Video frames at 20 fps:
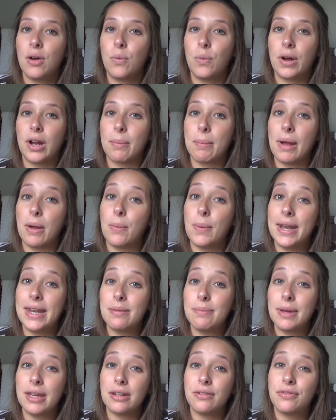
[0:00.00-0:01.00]
wearing my
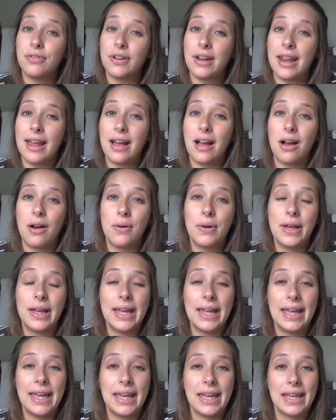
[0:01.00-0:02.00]
wedding band for now,
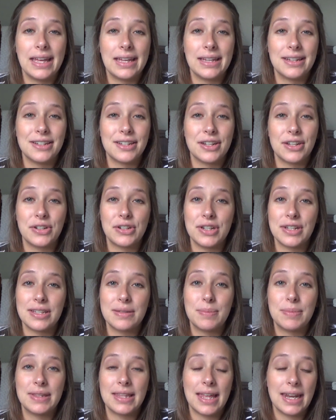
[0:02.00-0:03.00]
and I'll
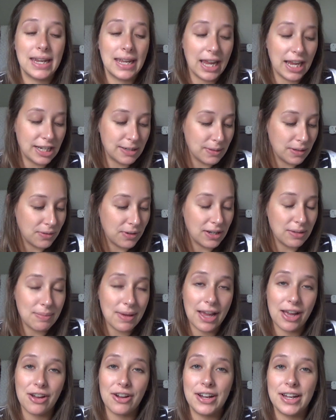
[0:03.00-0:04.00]
just put that engagement ring
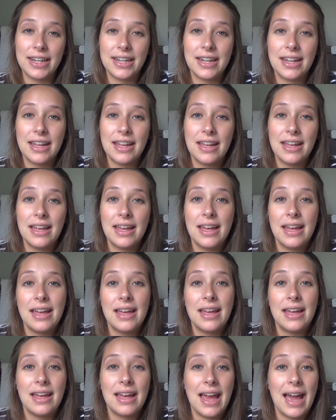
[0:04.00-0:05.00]
back on
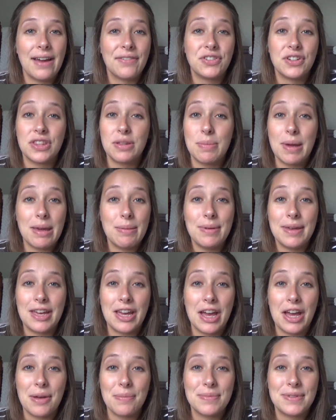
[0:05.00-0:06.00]
after the baby
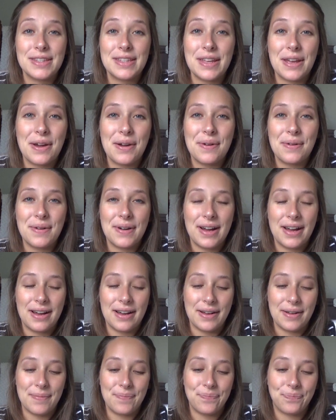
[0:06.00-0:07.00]
comes. So
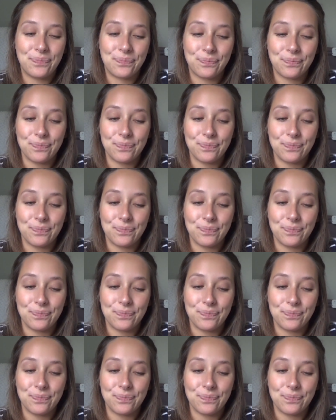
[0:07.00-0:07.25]
I